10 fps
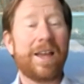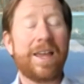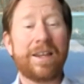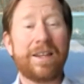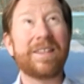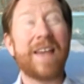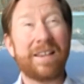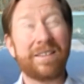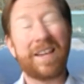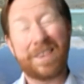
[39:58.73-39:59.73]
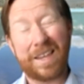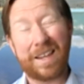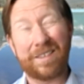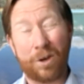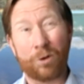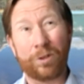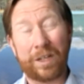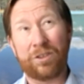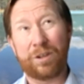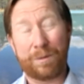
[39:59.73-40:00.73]
I think Tesla, is the only
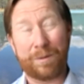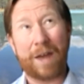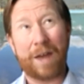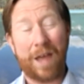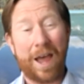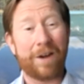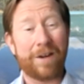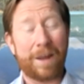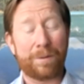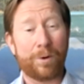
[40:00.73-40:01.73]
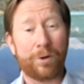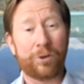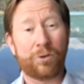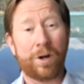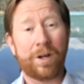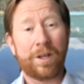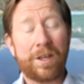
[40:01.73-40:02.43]
consumer brand with a higher net promoter score